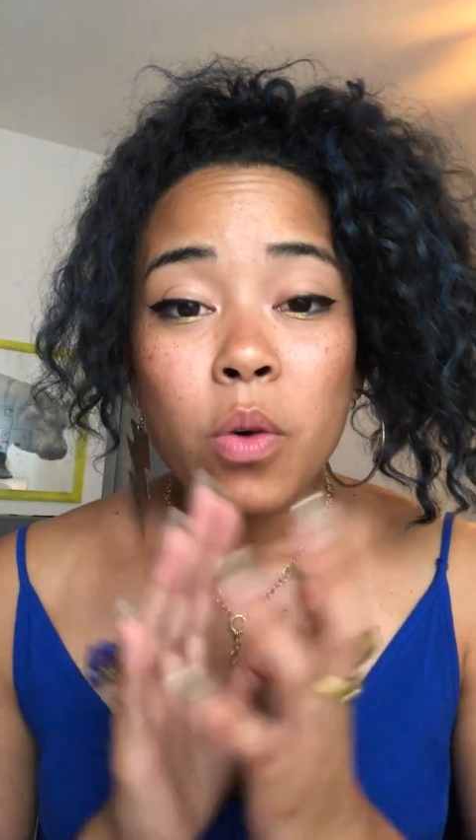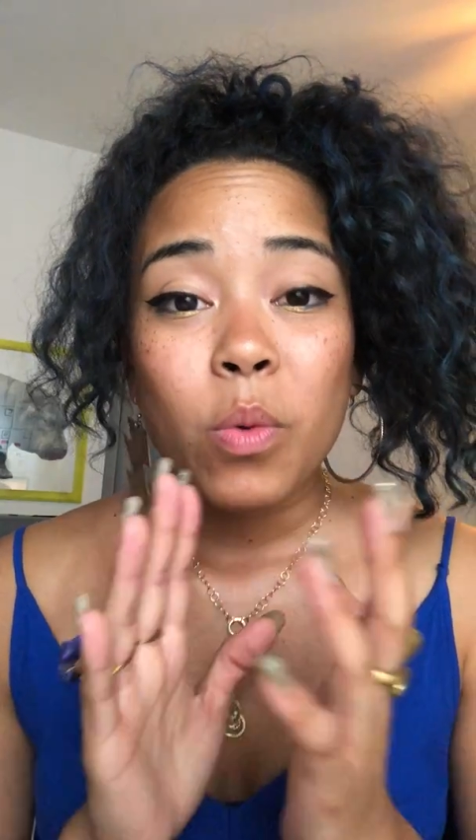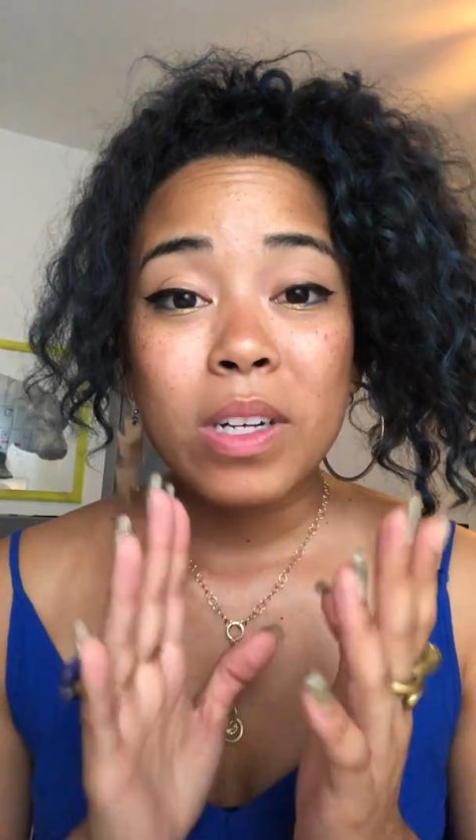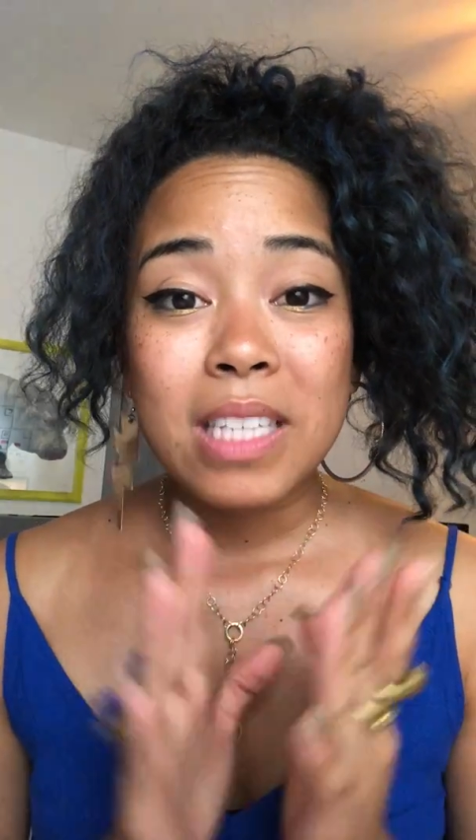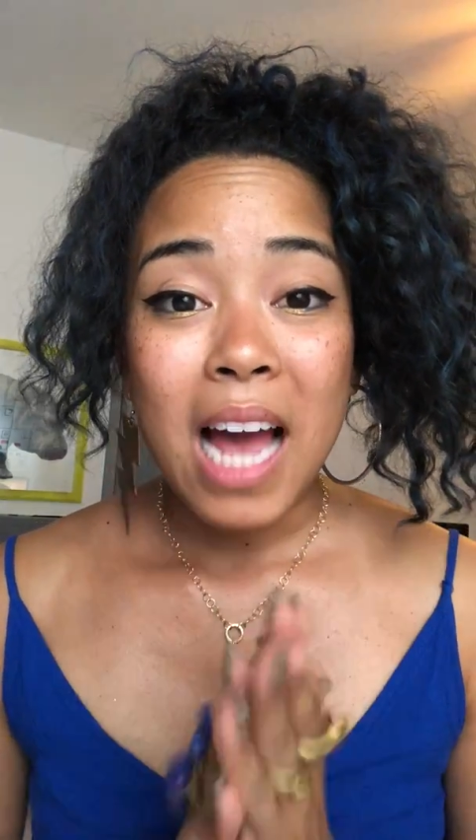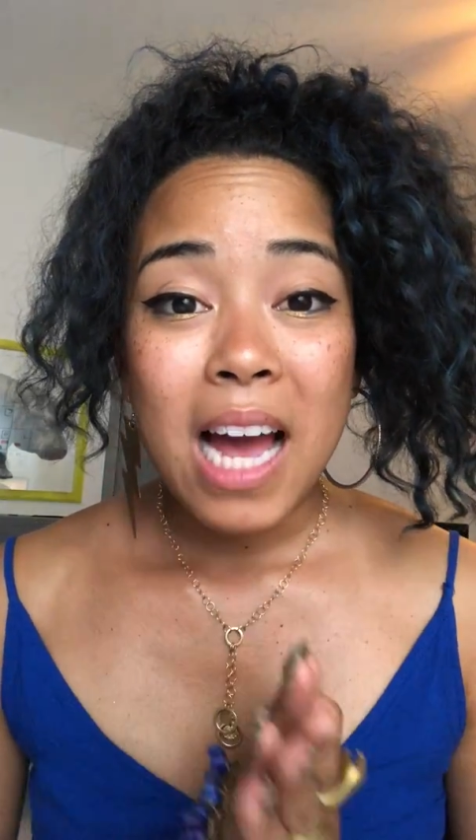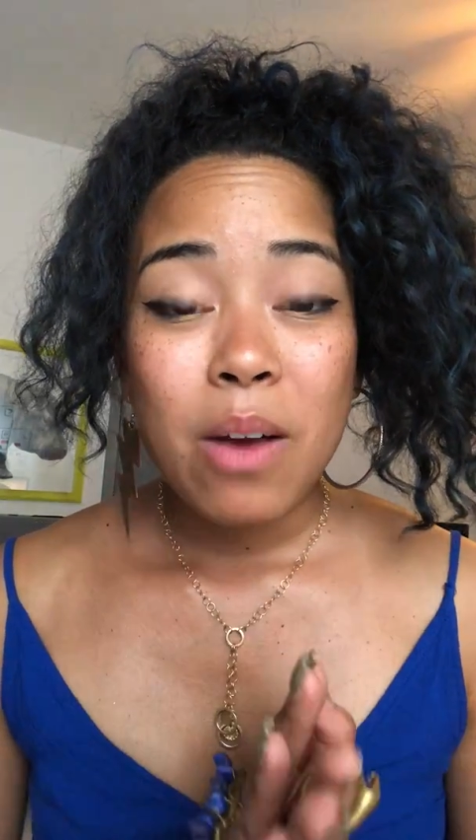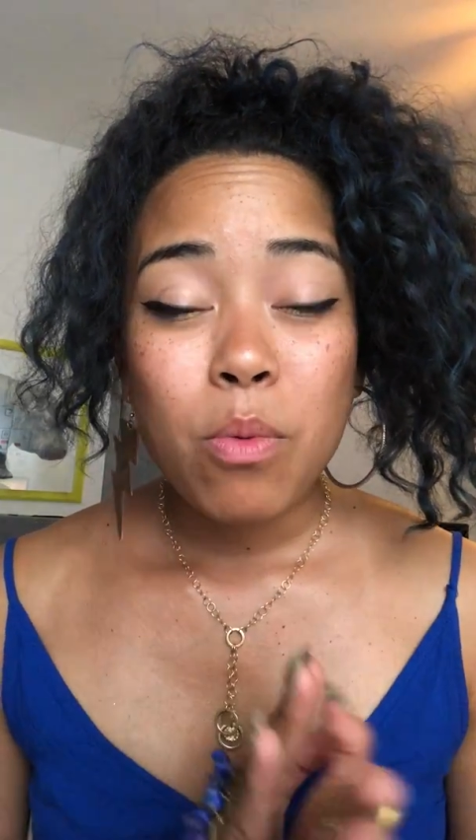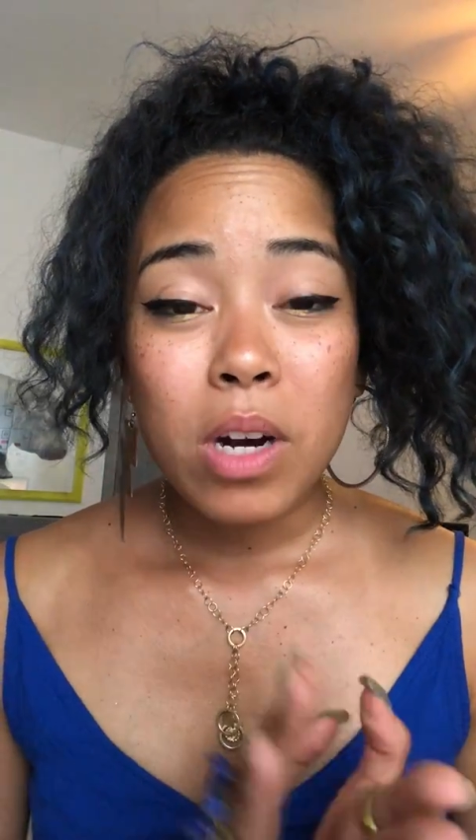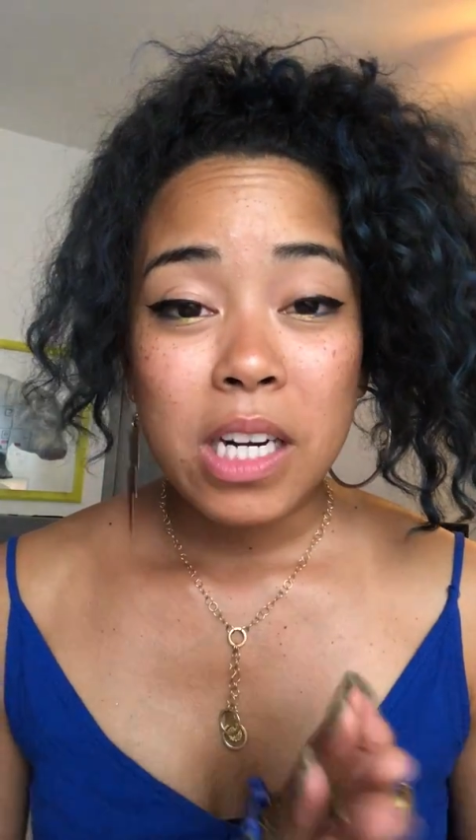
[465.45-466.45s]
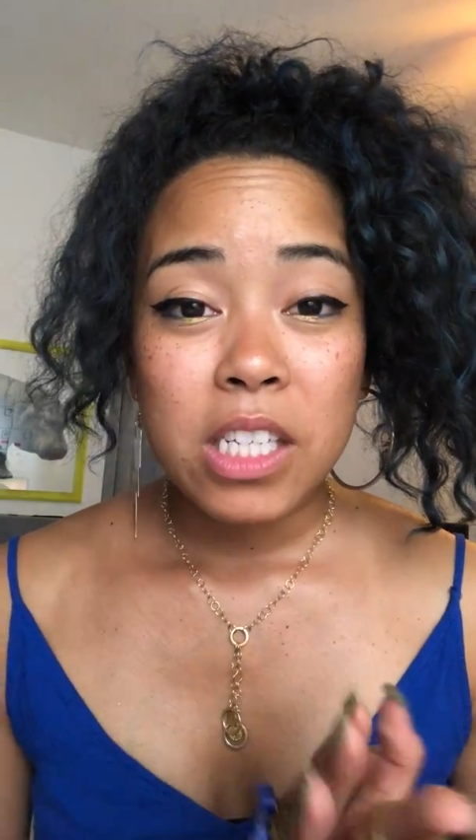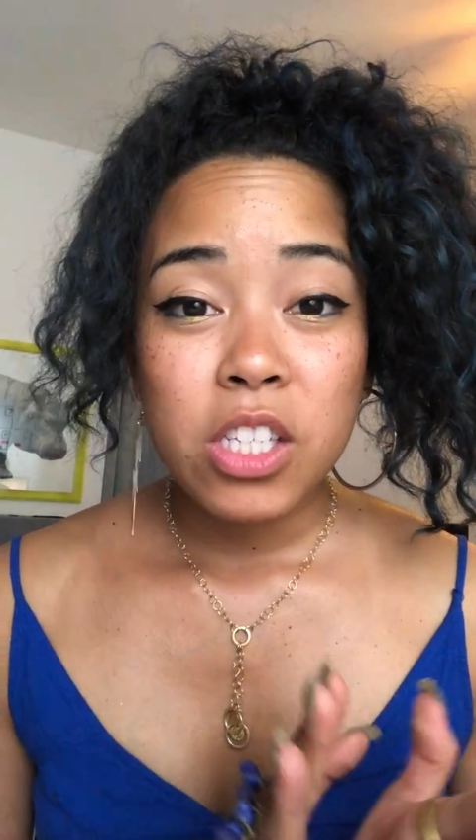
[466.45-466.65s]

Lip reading: was I wanted